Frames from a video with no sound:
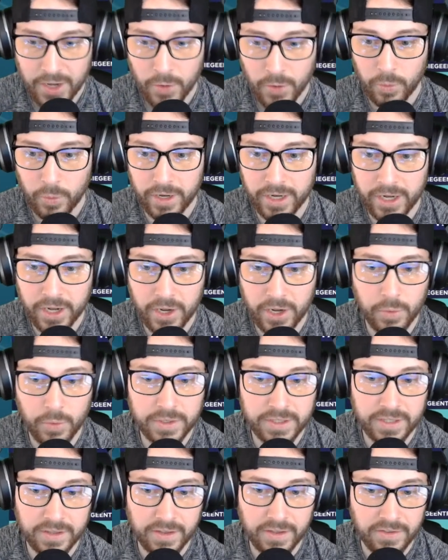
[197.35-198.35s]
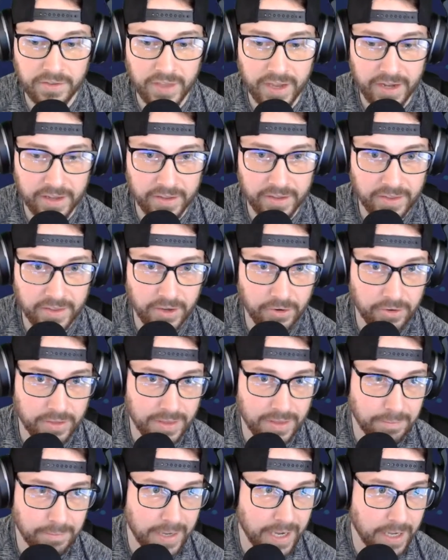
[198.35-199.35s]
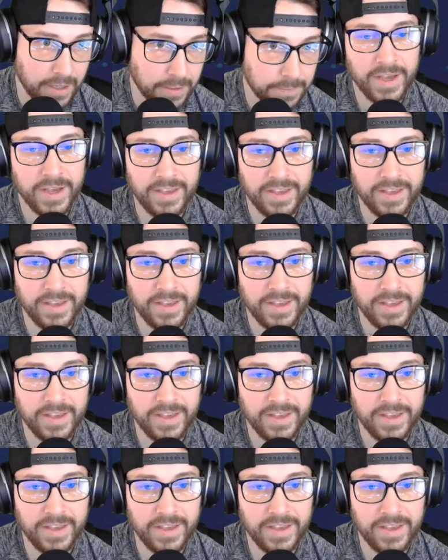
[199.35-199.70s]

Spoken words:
we're going to go into the settings here at the bottom.